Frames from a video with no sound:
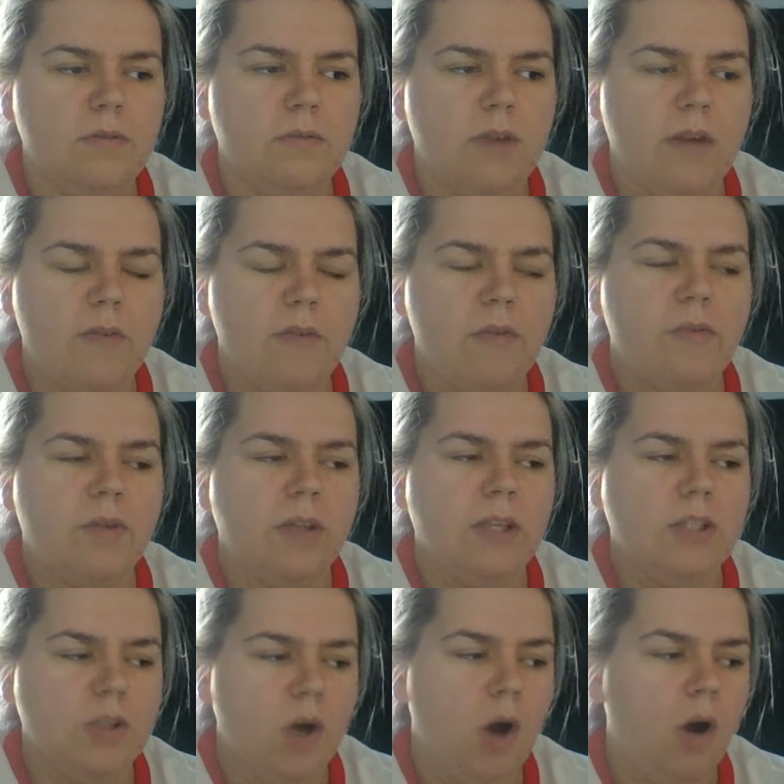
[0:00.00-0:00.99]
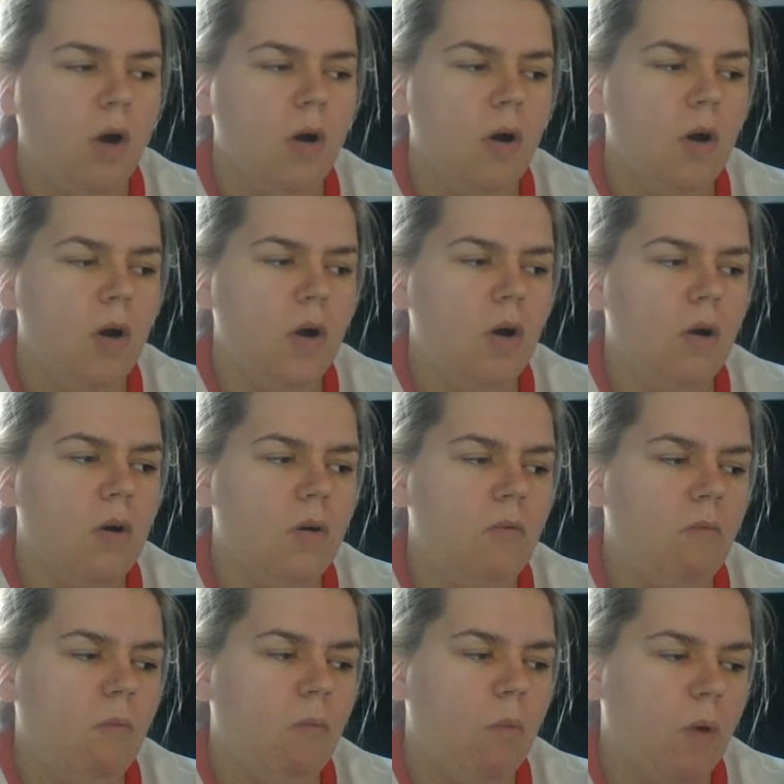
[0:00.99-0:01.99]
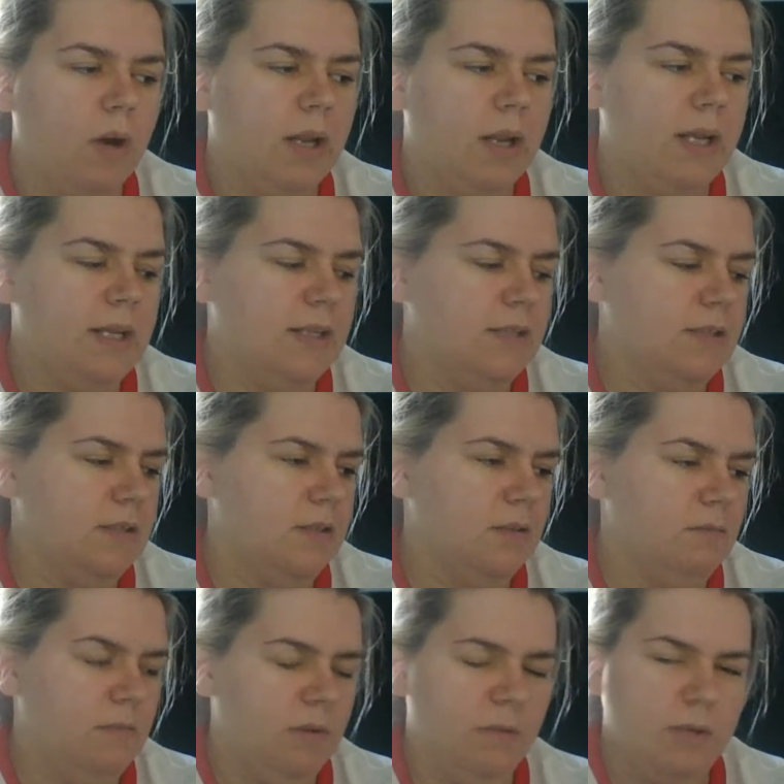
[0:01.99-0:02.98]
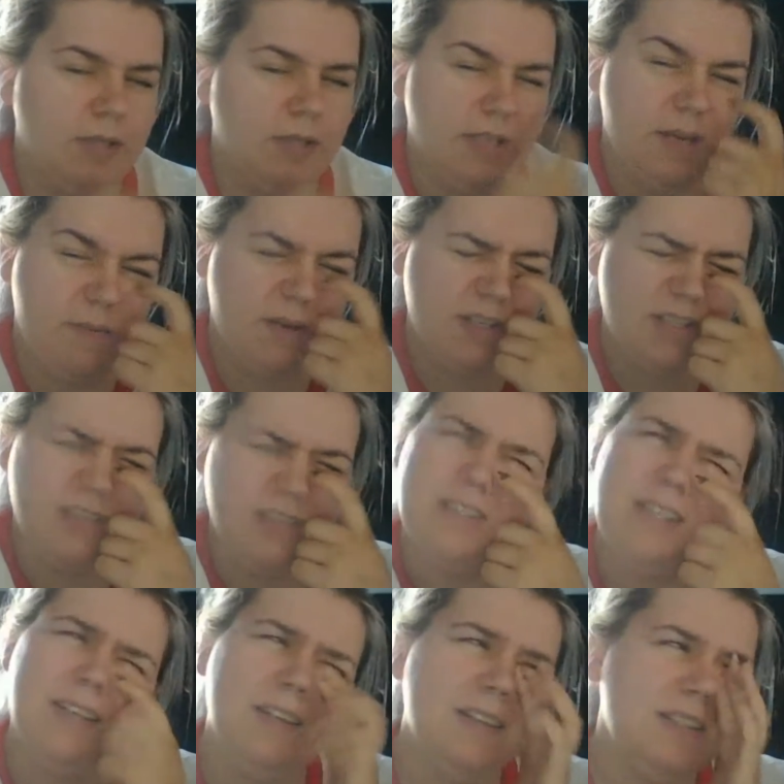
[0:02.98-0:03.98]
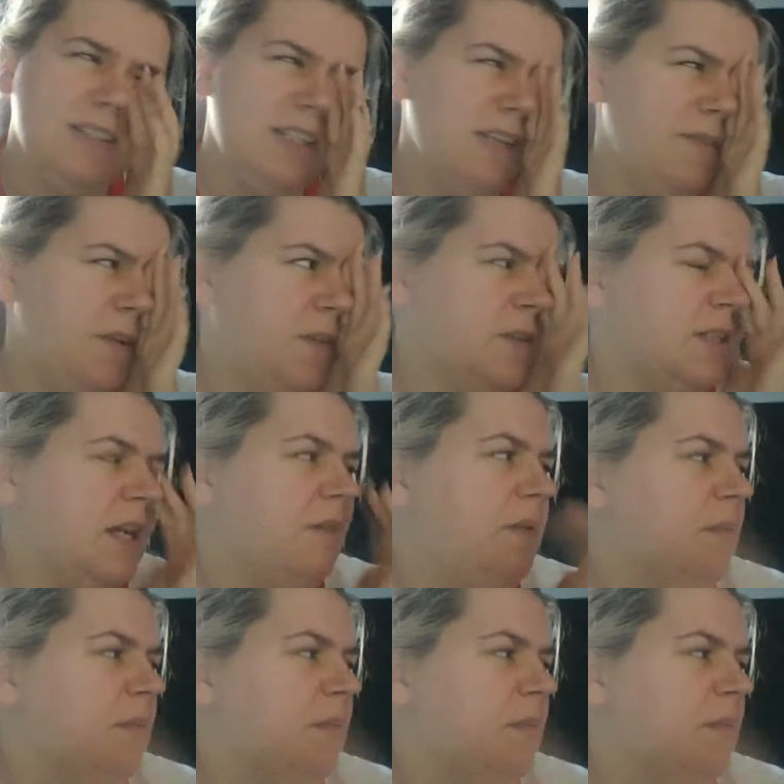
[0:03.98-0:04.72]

ever really taught what it is when you say it, because you see it on TV all the time.